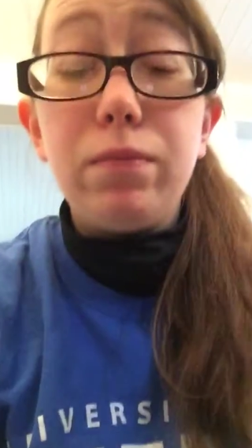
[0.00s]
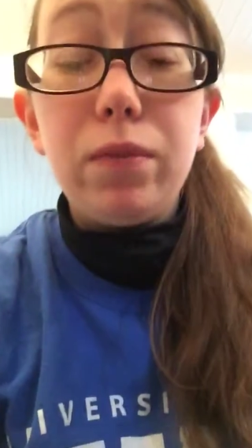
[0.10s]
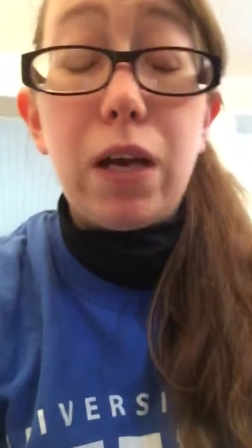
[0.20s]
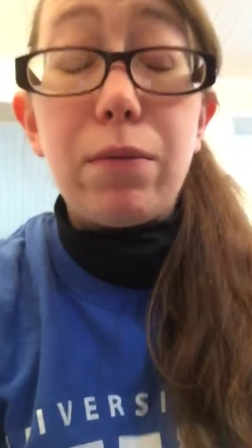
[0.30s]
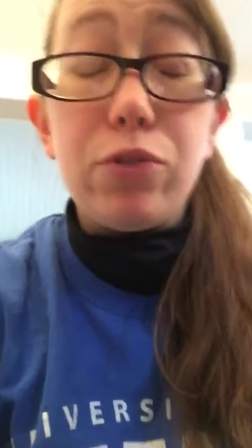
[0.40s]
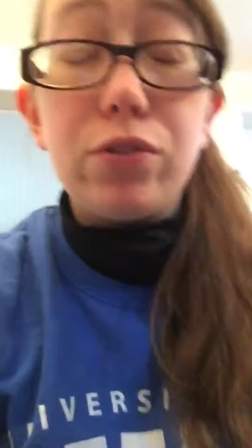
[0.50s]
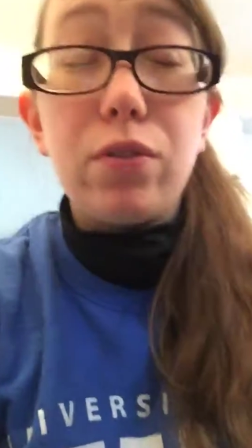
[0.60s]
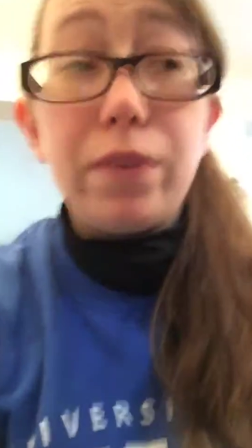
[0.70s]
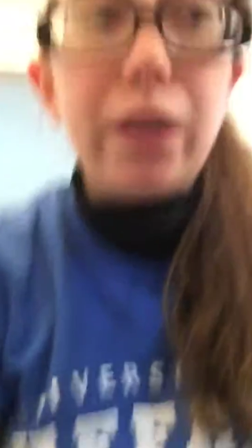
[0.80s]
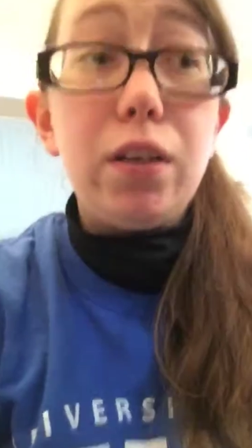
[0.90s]
OMRI
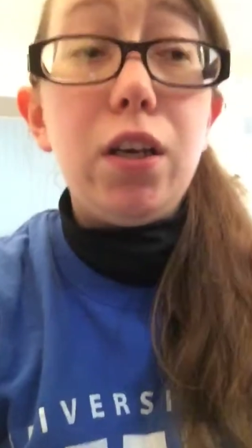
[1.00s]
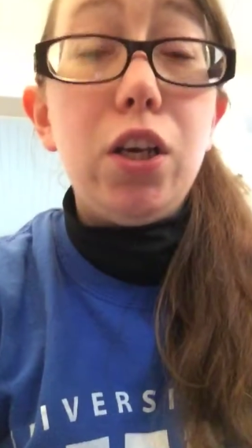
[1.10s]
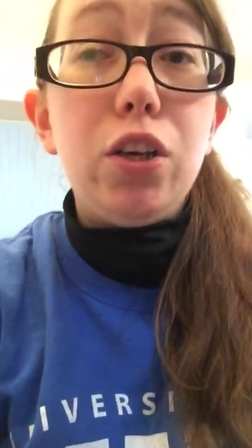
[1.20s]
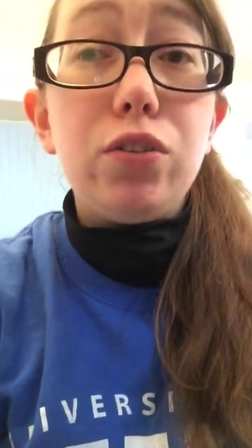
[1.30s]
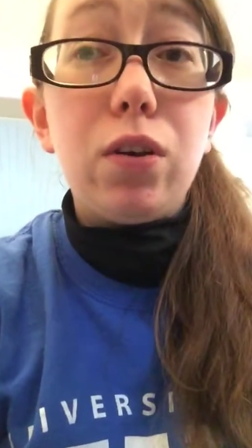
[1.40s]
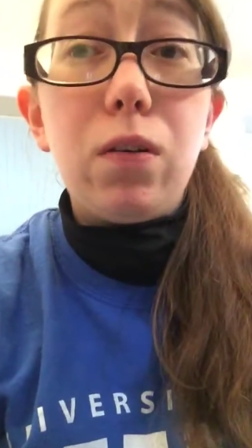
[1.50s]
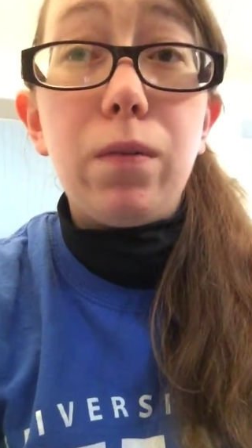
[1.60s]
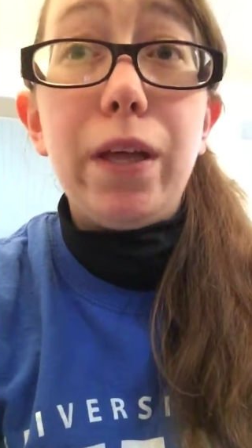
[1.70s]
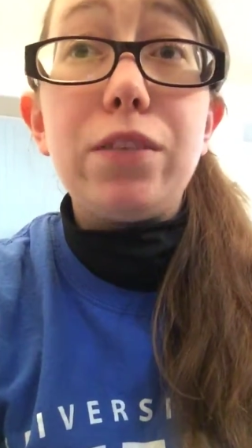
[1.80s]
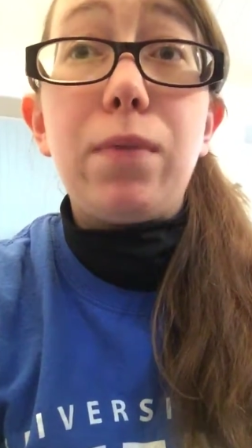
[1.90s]
certified. So
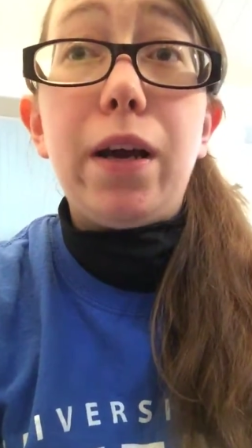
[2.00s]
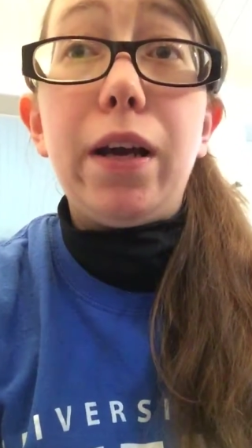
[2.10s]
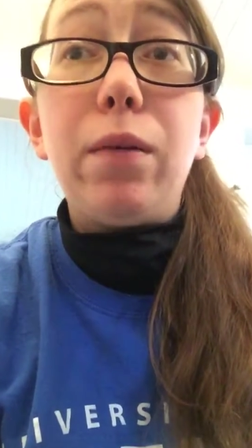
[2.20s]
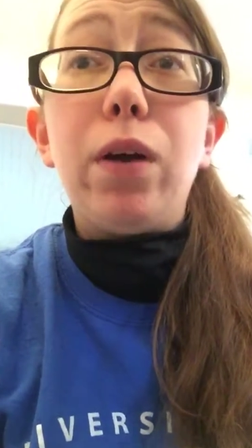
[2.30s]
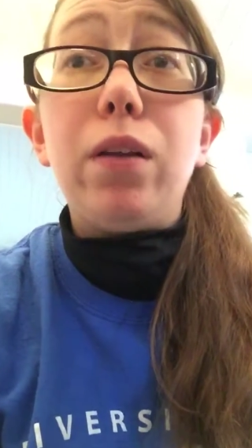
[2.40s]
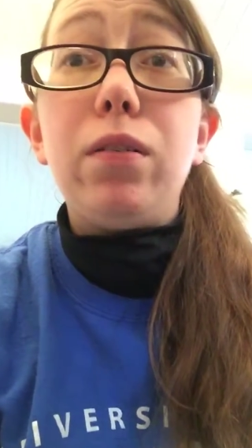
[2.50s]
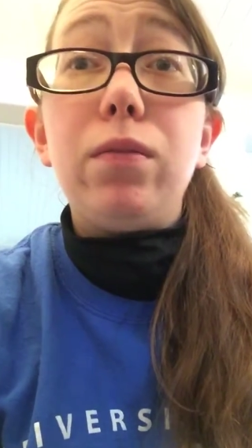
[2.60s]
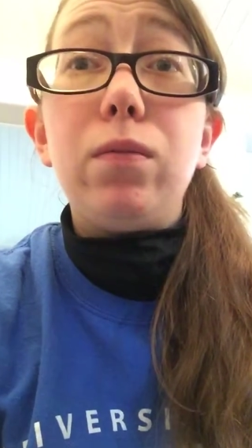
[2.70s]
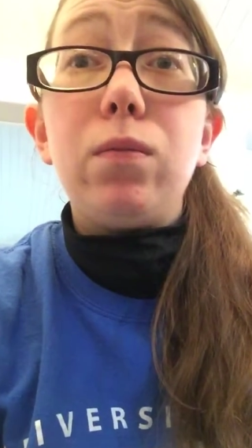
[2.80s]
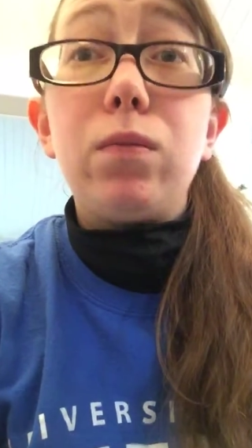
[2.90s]
that's why
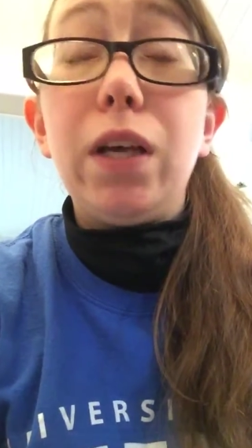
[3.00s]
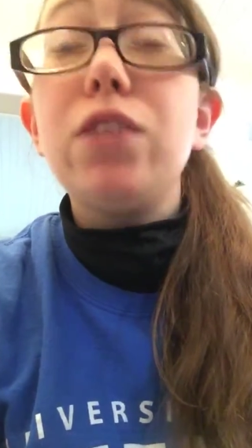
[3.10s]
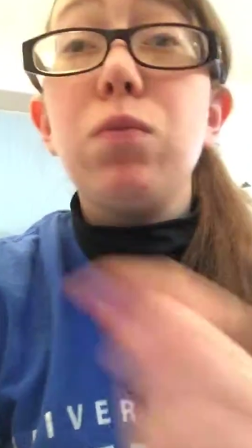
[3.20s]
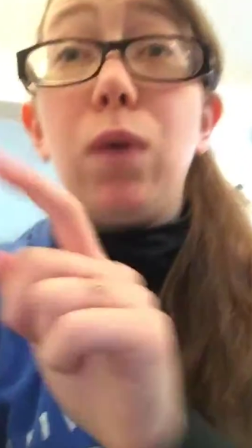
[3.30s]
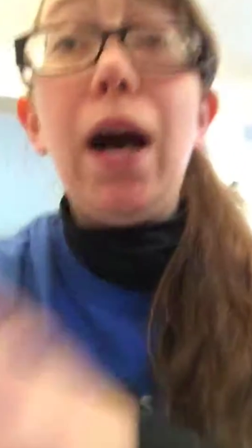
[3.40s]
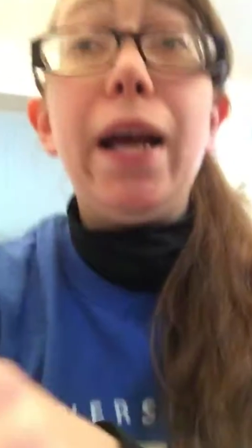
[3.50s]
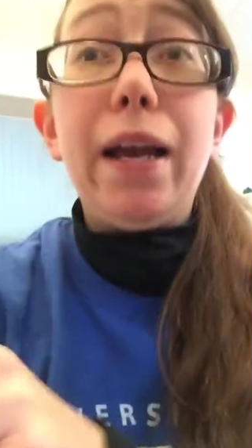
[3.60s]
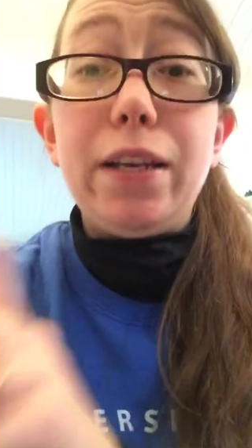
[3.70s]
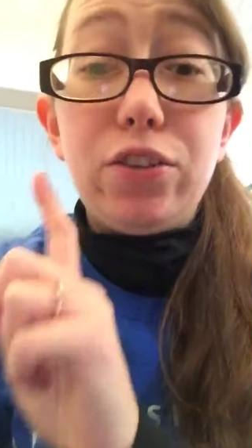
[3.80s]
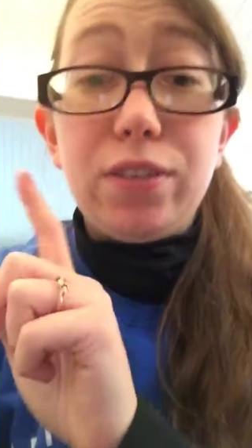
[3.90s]

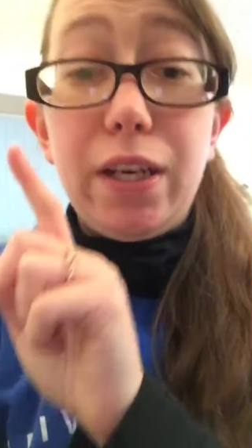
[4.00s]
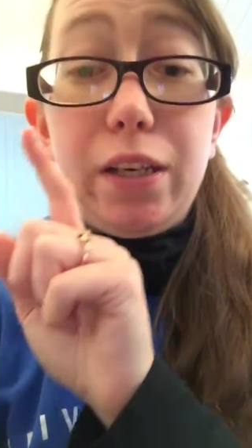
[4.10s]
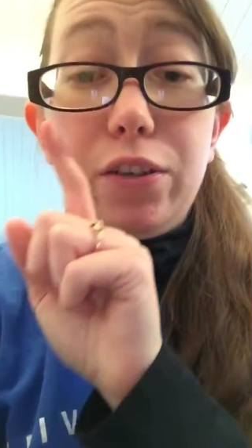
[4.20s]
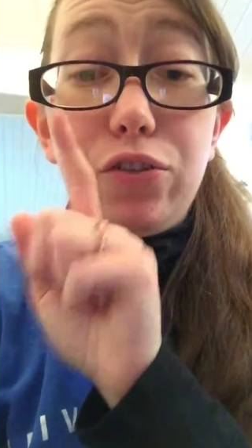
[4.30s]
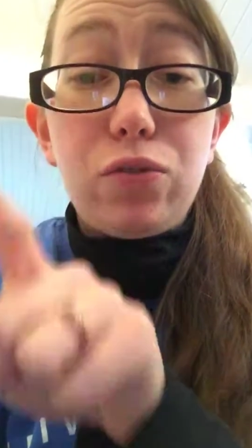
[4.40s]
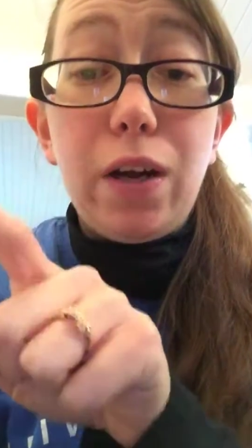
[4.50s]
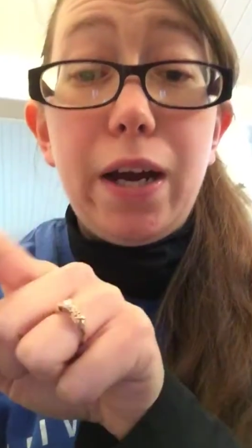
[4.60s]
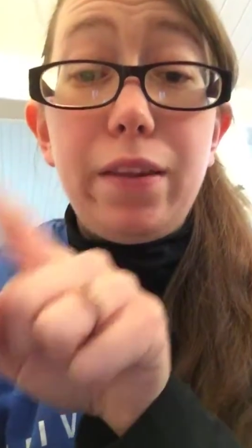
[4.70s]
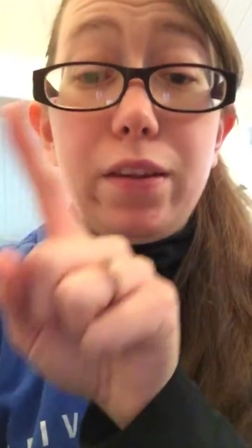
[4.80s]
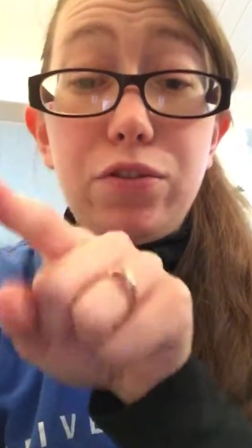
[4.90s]
I decided to
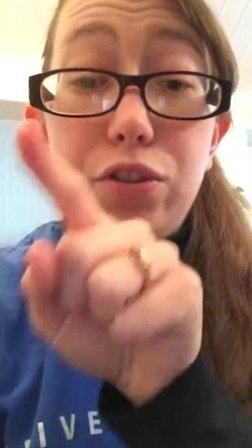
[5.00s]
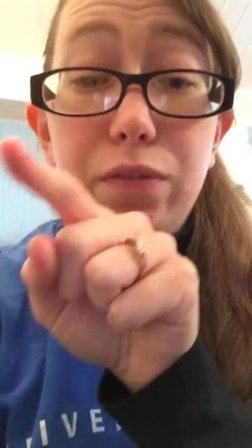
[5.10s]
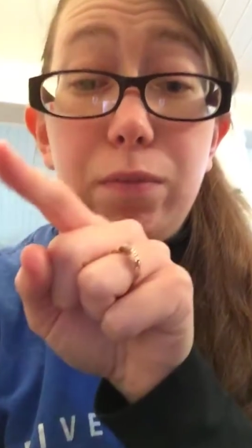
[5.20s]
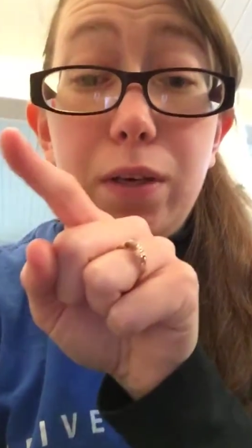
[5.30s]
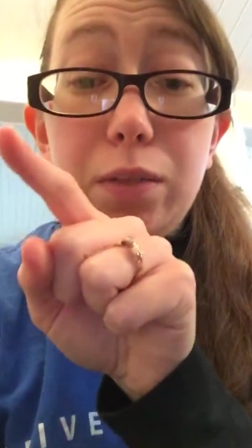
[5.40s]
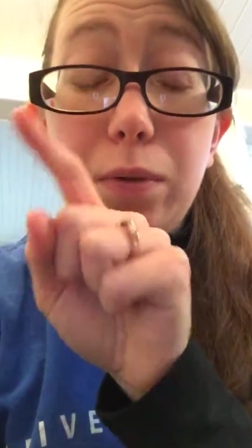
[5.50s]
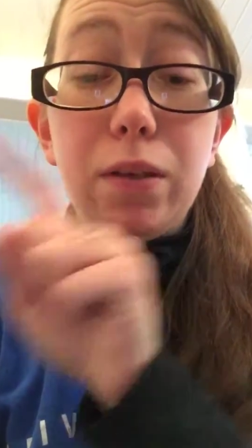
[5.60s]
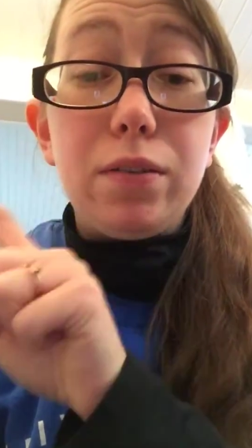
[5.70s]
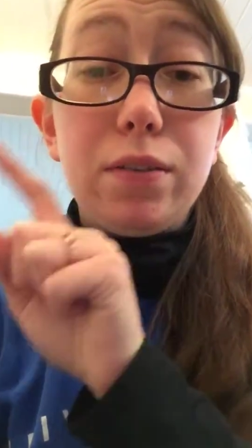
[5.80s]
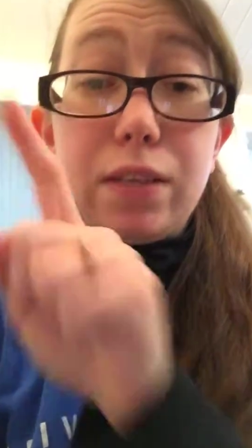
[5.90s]
try this Jiffy Mix,
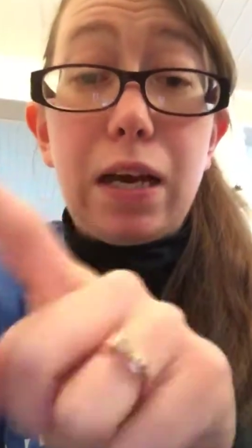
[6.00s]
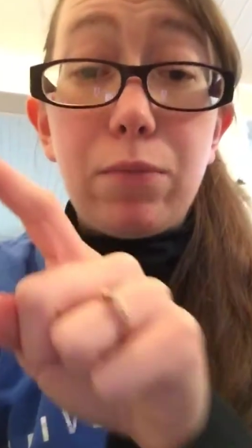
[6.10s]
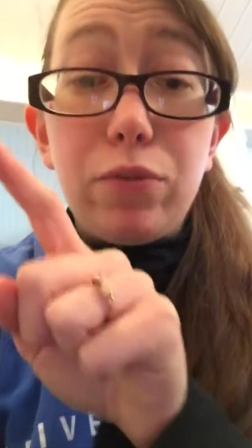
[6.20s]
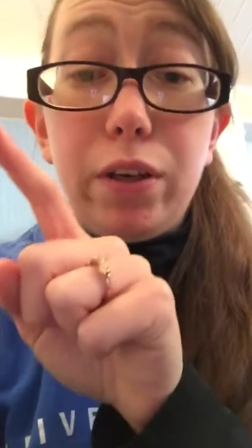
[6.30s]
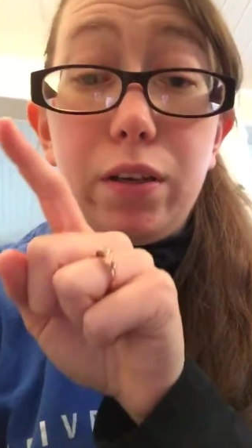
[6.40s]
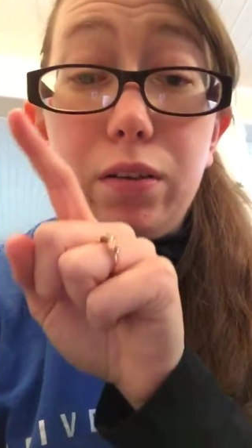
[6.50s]
because it's OMRI